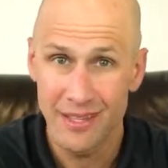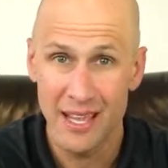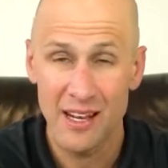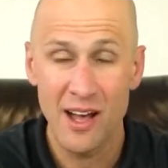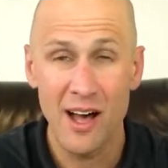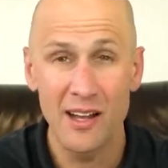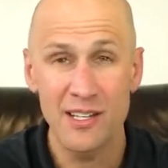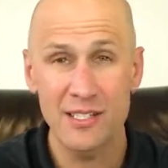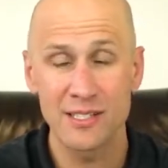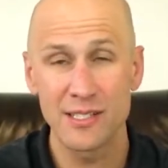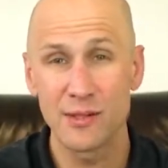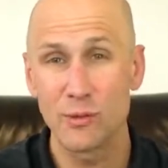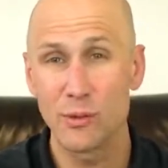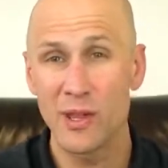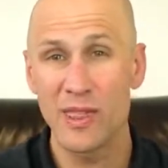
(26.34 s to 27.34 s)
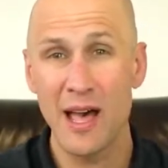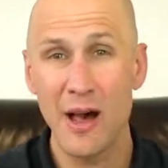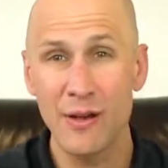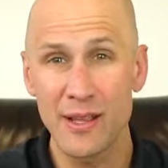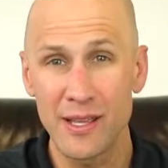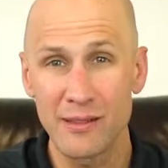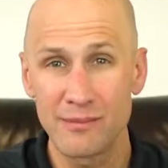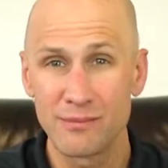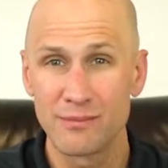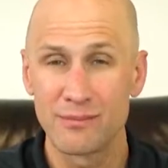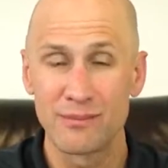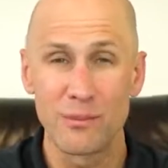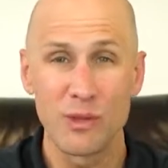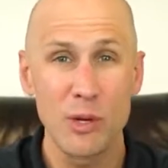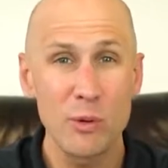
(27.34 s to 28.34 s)
And honestly, without it,
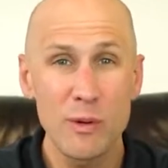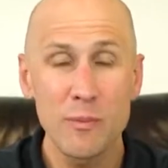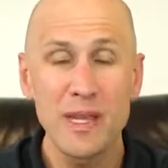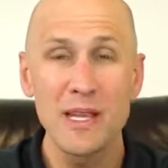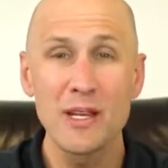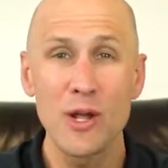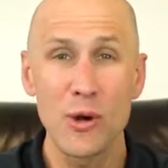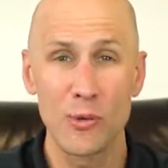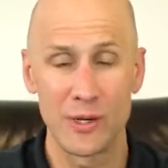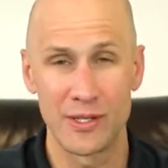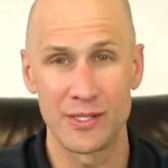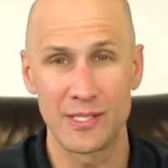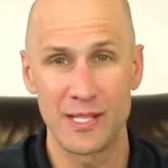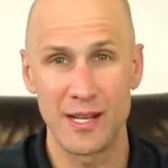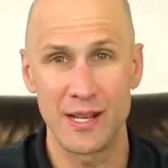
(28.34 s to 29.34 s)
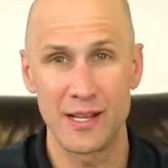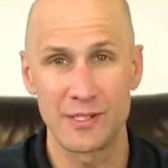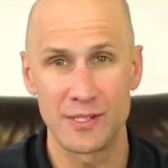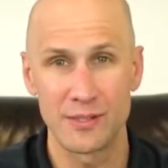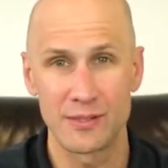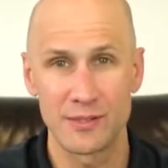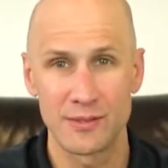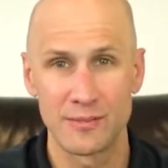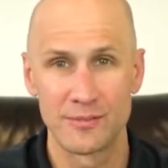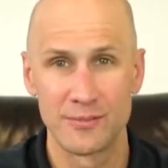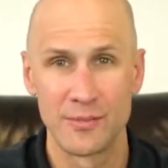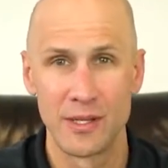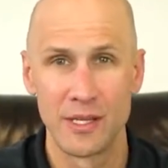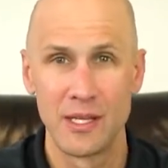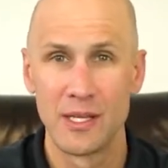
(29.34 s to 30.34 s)
there would be no real estate agents.
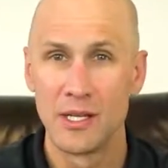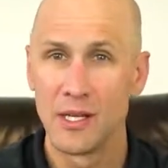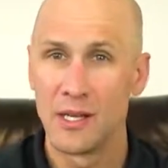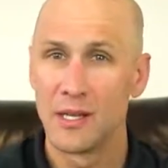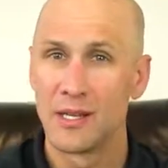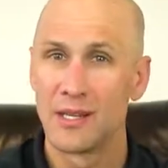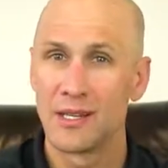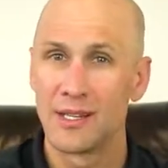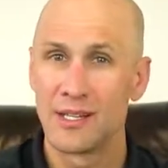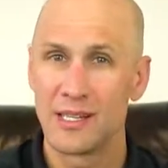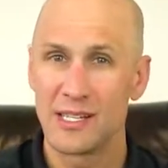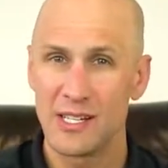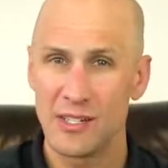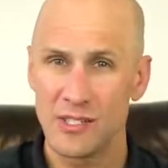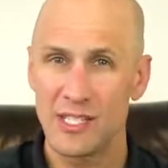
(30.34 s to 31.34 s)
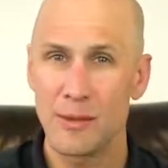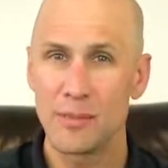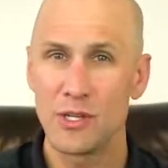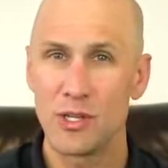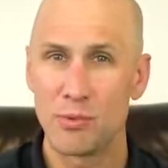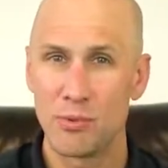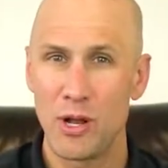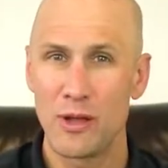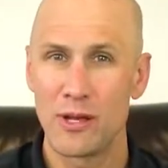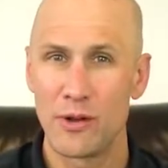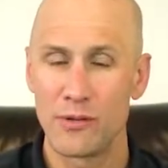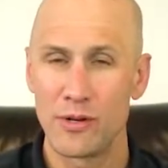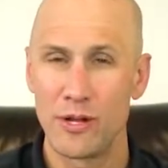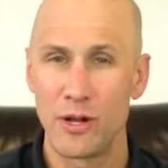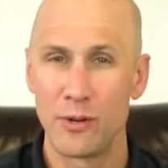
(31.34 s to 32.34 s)
Here's something you probably
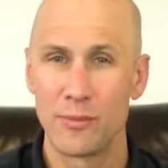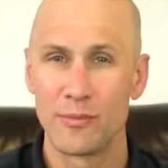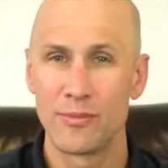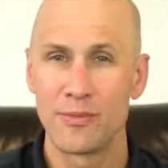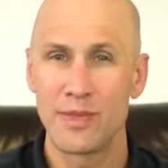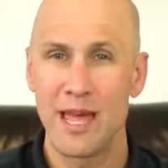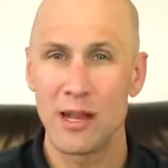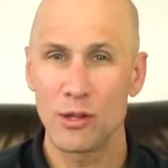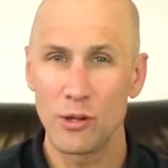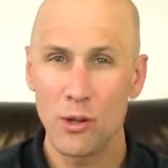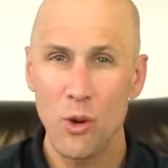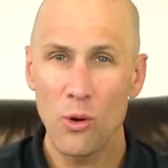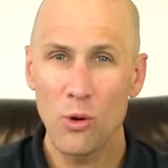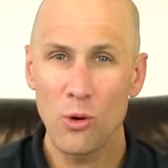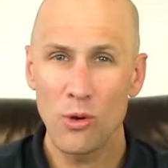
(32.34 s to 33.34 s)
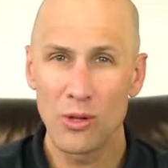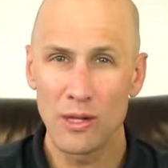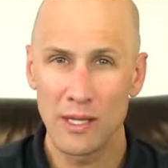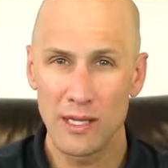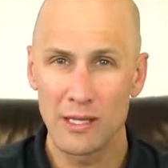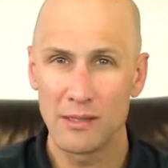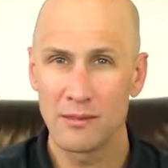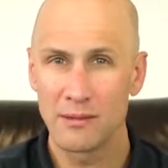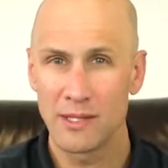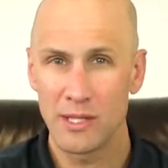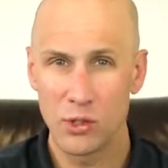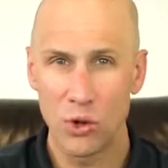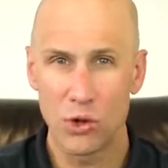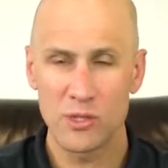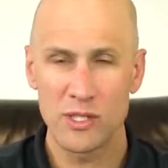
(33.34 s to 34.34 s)
don't know, that locally
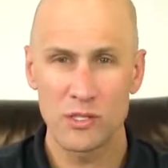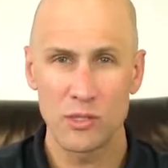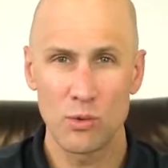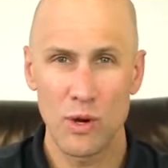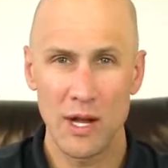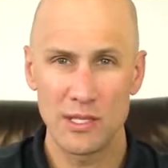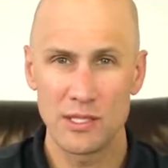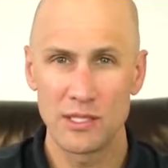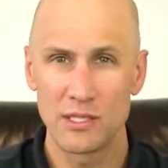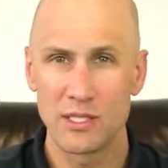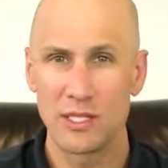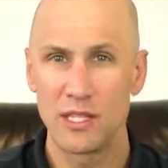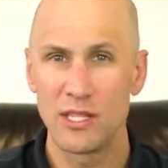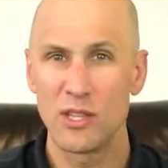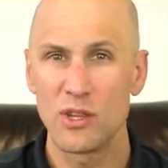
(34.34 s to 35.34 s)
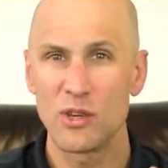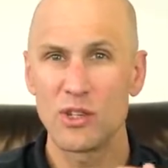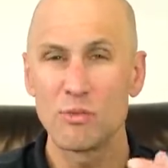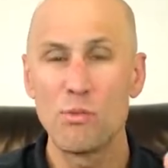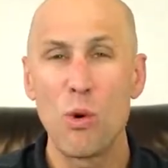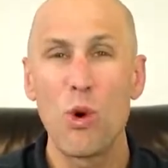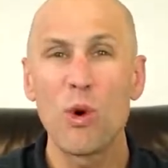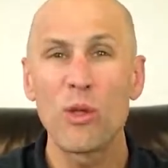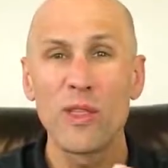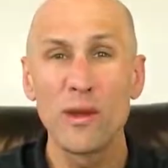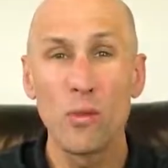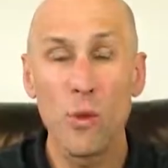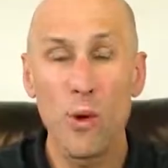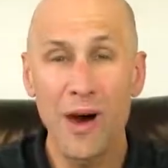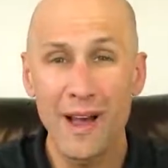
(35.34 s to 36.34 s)
in North Central Washington, there's more
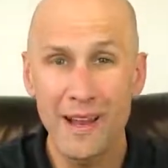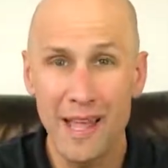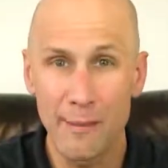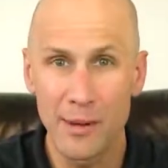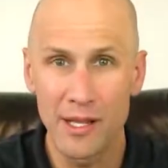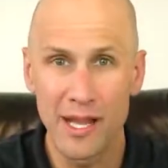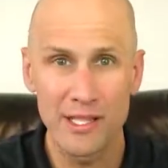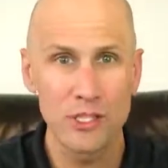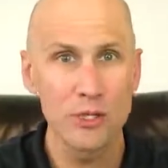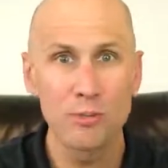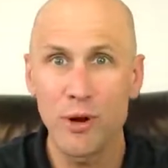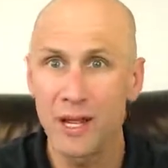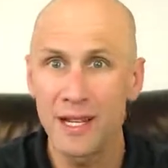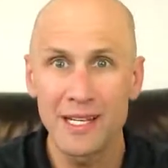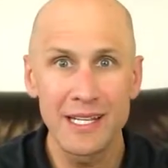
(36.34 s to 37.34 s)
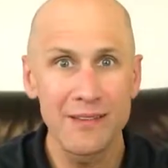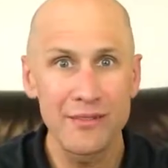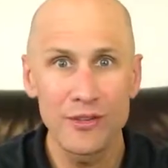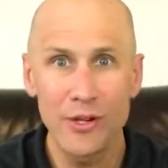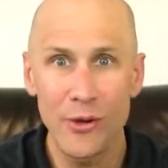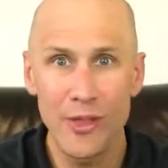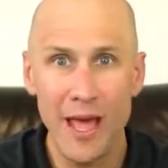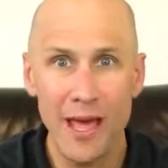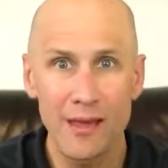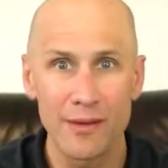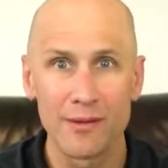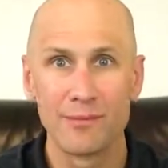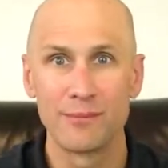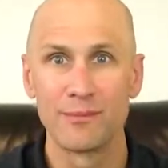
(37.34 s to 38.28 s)
than one MLS. You probably didn't even know that.